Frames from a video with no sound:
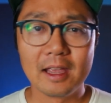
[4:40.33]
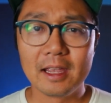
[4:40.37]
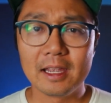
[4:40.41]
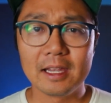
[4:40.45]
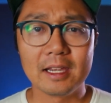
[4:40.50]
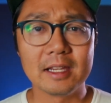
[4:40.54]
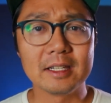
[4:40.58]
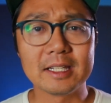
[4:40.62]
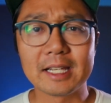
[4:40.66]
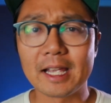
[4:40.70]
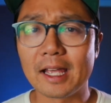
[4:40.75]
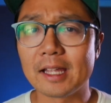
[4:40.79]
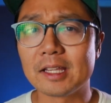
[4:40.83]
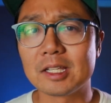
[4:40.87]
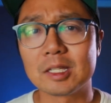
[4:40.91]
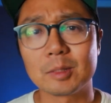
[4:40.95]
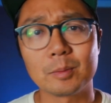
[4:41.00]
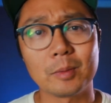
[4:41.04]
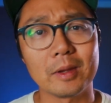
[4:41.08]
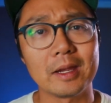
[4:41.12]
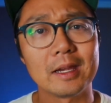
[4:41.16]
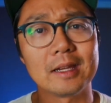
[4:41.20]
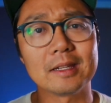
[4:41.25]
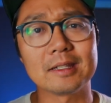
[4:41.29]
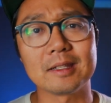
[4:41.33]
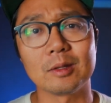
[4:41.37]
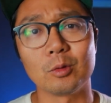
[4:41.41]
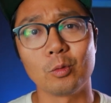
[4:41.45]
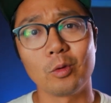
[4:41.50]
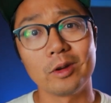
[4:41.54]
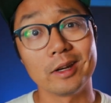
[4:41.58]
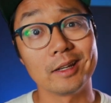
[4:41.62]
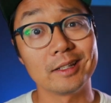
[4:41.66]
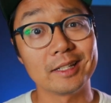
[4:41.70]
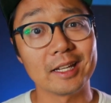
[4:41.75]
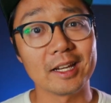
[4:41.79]
his headspace and
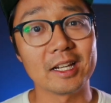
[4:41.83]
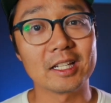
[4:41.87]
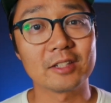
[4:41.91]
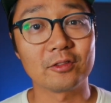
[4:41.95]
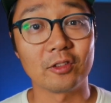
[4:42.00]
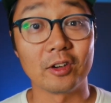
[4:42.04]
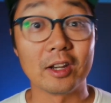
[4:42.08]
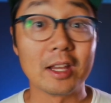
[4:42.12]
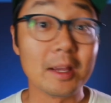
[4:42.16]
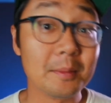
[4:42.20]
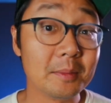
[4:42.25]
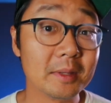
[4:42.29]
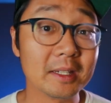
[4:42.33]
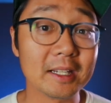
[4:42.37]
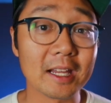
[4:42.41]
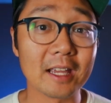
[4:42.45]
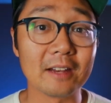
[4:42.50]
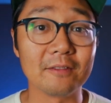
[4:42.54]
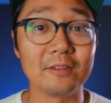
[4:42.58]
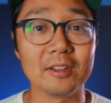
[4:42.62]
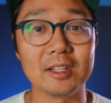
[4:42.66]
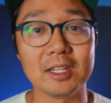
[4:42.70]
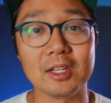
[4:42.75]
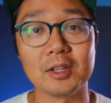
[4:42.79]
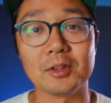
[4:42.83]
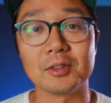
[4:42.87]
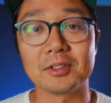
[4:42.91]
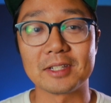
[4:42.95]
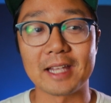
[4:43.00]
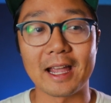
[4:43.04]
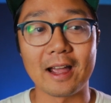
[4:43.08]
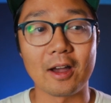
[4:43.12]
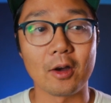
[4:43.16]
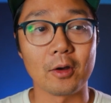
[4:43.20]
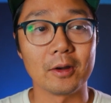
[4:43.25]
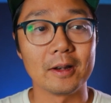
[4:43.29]
what it takes for him to get videos
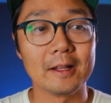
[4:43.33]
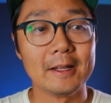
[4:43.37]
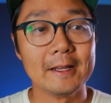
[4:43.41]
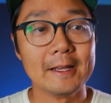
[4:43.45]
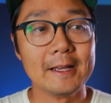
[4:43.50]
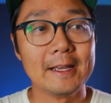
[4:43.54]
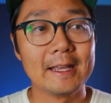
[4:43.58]
out.